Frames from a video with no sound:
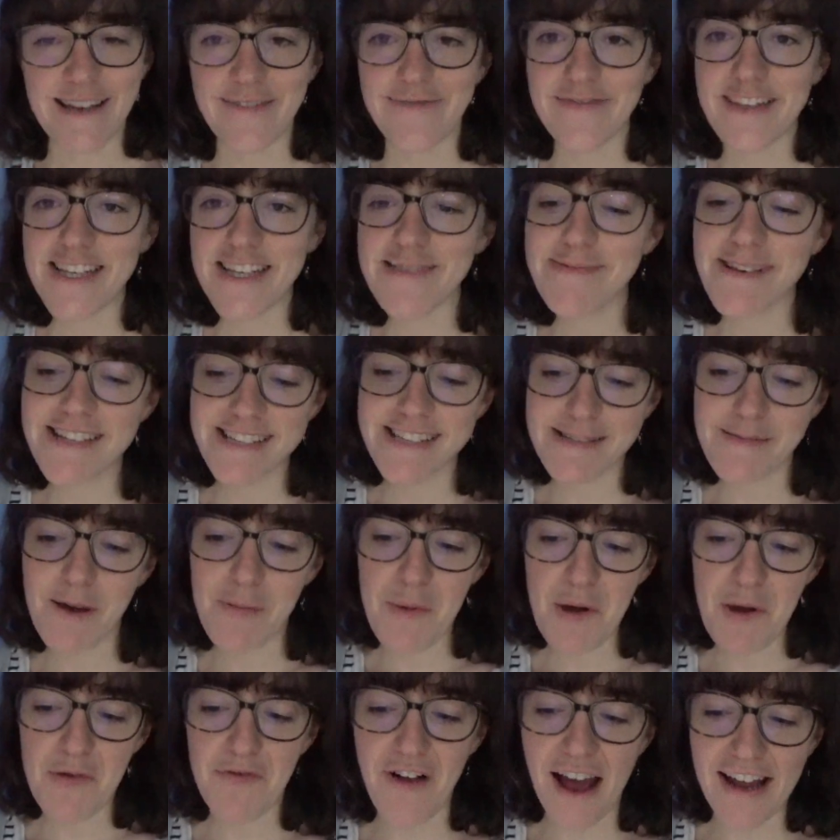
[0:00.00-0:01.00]
This may seem a
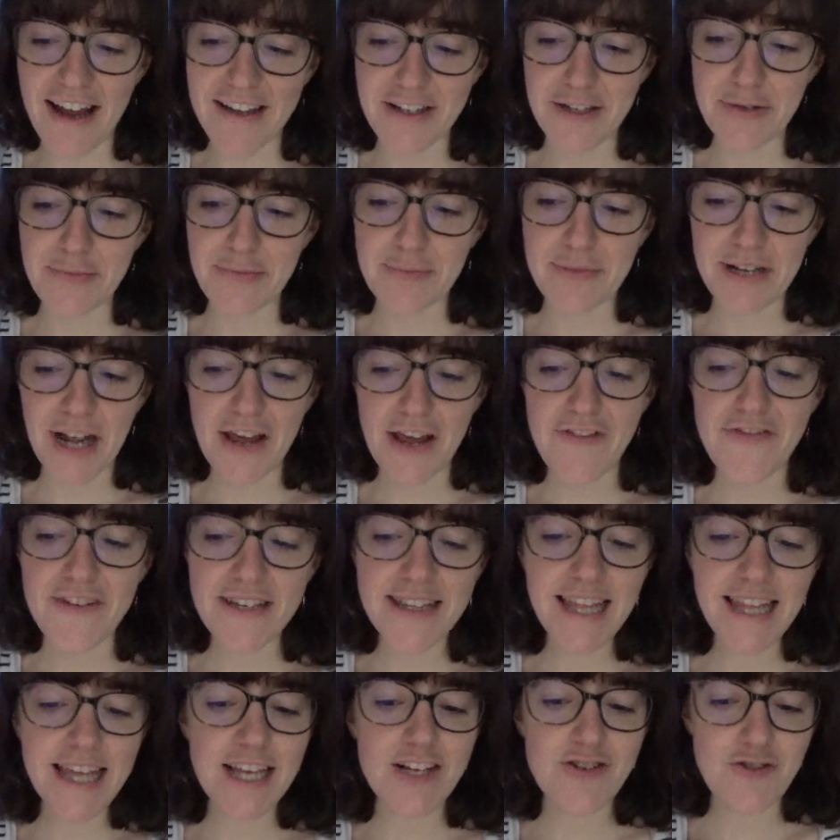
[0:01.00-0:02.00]
bit random, but I
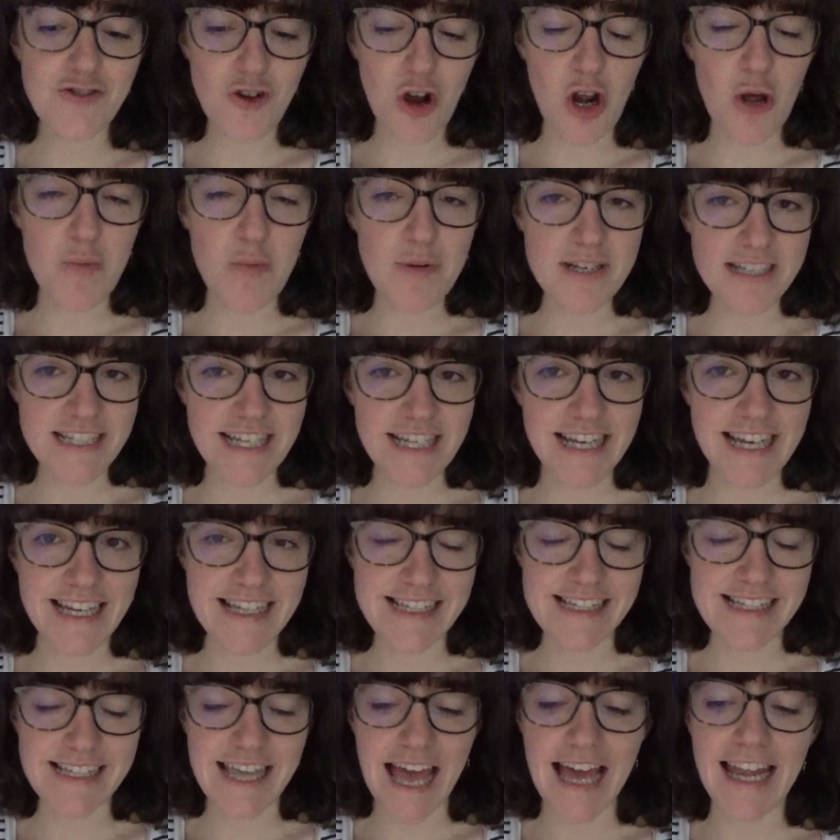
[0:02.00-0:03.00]
feel like Trollope and
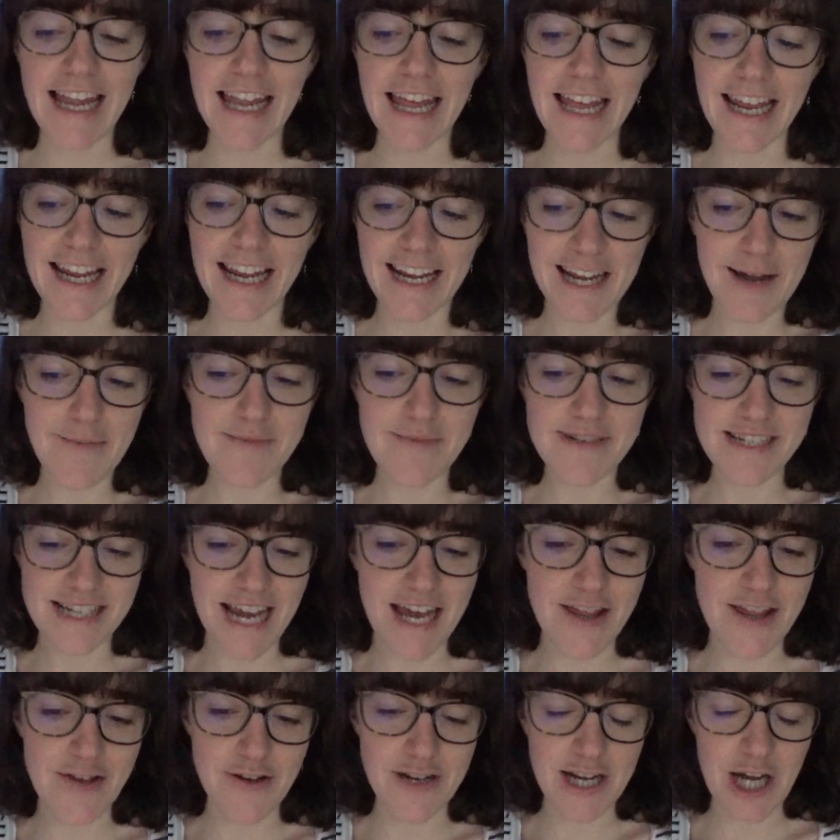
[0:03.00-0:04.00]
Dickens get like lumped
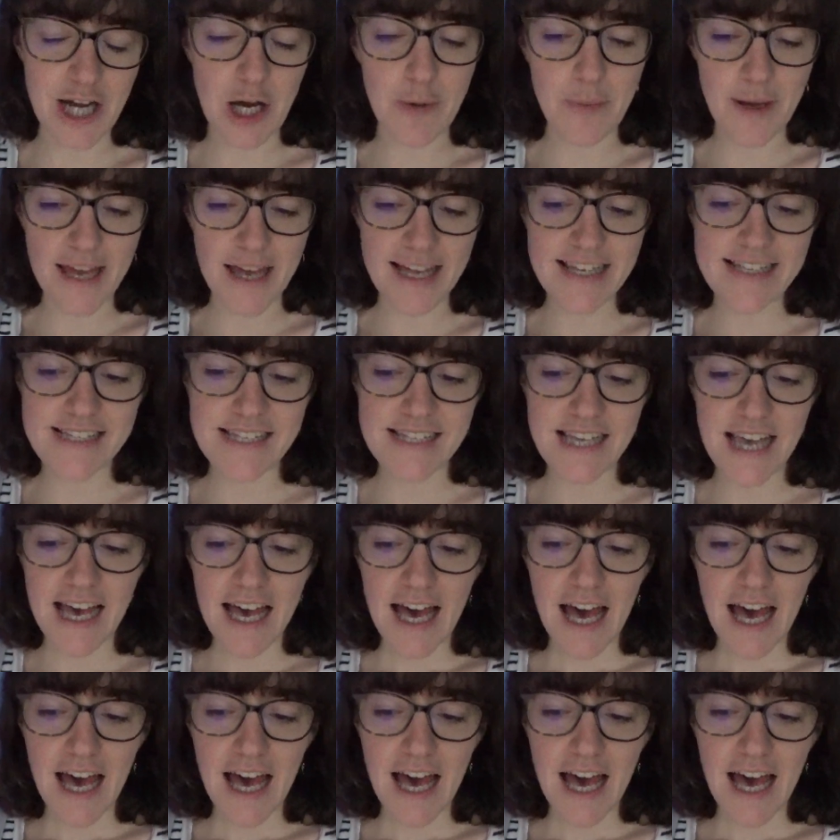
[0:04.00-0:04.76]
together a little bit.